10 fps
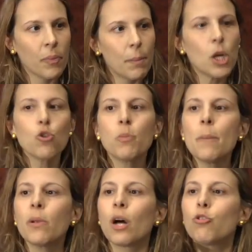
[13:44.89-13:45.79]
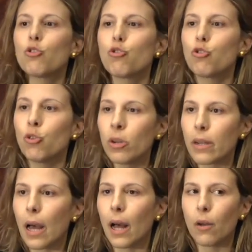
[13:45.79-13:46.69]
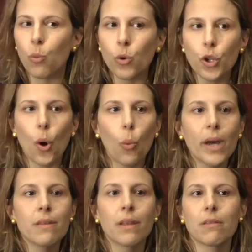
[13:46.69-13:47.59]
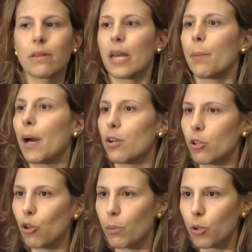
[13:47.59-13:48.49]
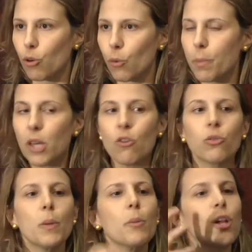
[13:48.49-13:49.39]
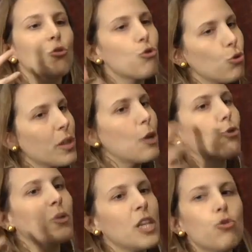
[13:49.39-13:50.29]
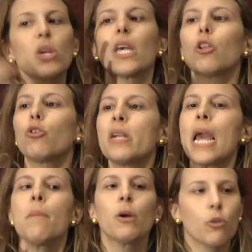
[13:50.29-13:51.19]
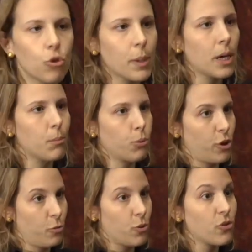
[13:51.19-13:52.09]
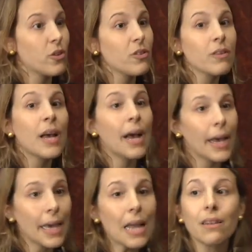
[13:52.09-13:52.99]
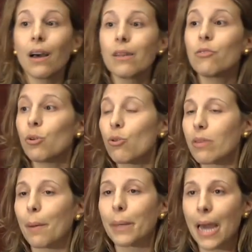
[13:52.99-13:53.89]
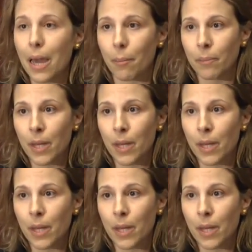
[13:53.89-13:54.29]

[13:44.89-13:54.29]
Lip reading: Because people understood, you know, what is at stake about economic growth. Because people understood that you don't need to kill your neighbor to become prosperous. This is, again, not a zero-sum game.